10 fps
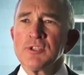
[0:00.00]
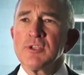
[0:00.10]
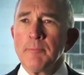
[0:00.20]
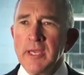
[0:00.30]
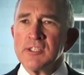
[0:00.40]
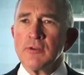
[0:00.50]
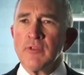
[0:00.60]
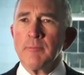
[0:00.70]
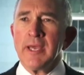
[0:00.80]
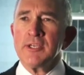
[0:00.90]
was the best of
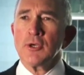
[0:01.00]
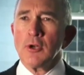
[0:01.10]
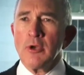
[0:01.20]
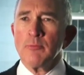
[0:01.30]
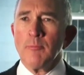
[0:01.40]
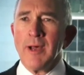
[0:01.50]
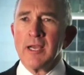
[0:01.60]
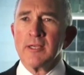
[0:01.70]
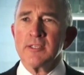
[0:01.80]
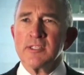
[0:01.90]
the major global
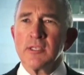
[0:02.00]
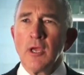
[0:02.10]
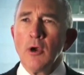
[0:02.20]
markets,